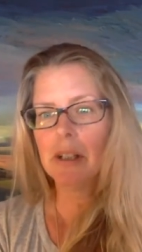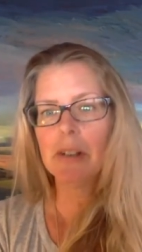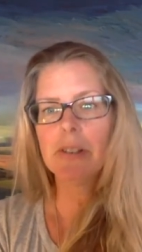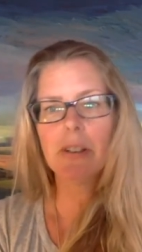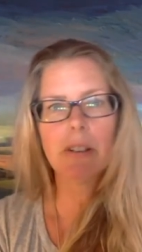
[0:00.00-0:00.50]

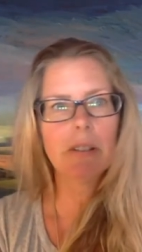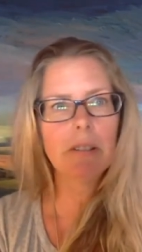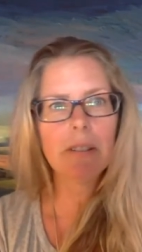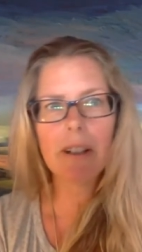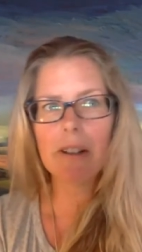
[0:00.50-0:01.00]

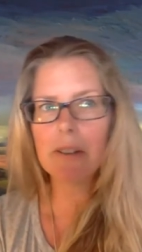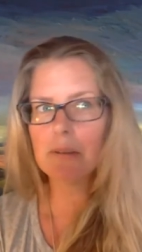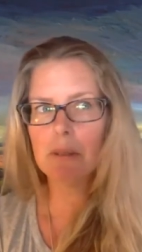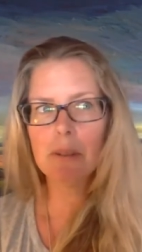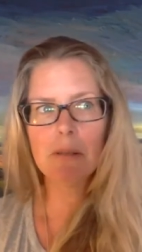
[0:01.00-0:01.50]
So yeah, this
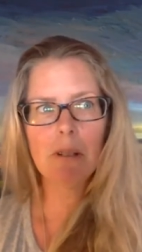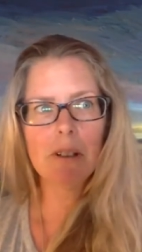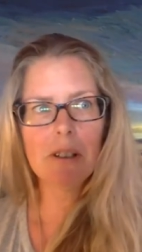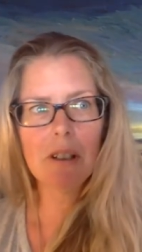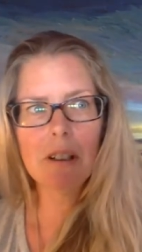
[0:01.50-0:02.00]
woman,
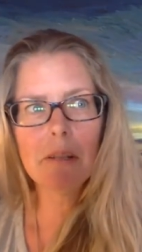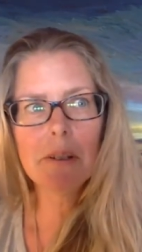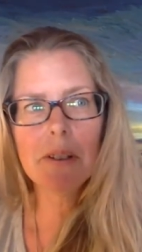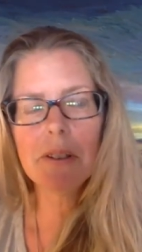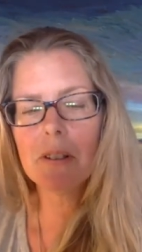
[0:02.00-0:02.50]
Wanda Young, was
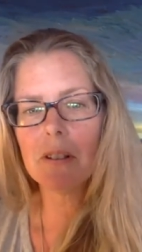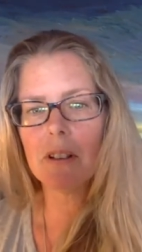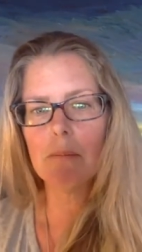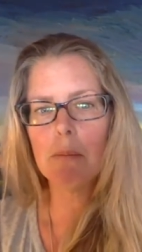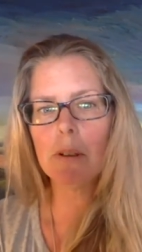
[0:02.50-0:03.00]
a student
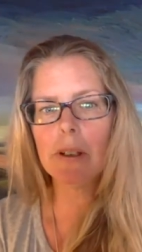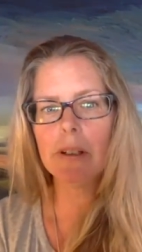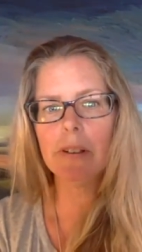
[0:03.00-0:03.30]
at Memorial.